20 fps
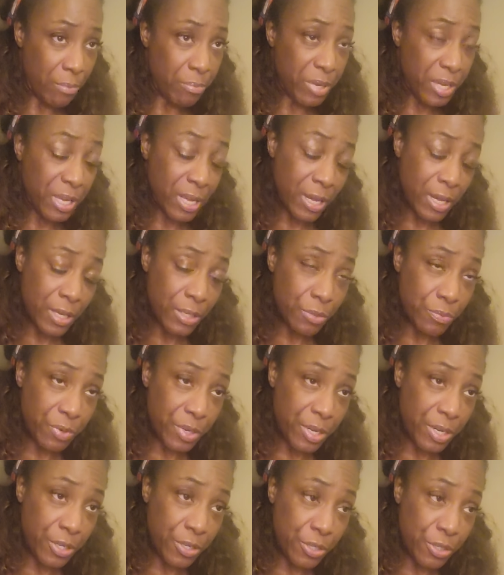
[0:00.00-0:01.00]
Because
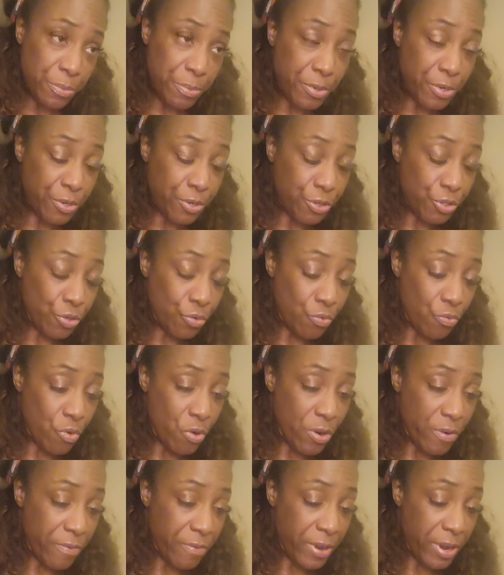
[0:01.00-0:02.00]
we're in this spiritual
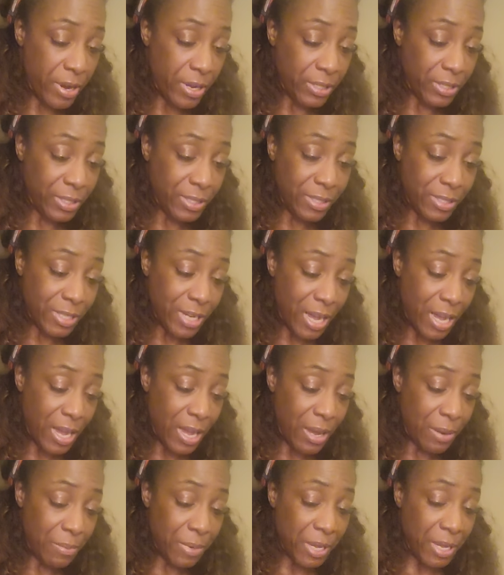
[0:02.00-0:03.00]
warfare at this
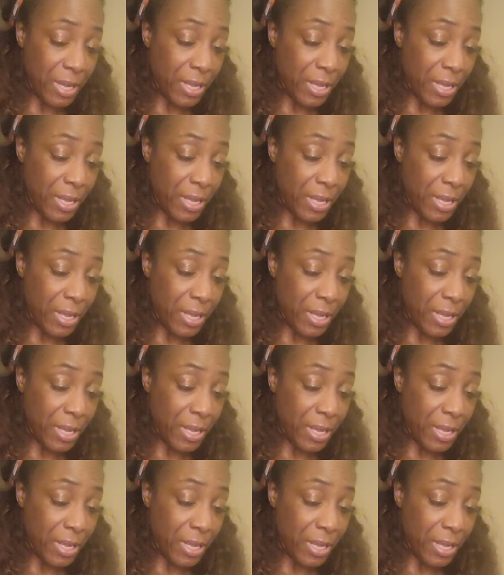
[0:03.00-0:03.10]
time,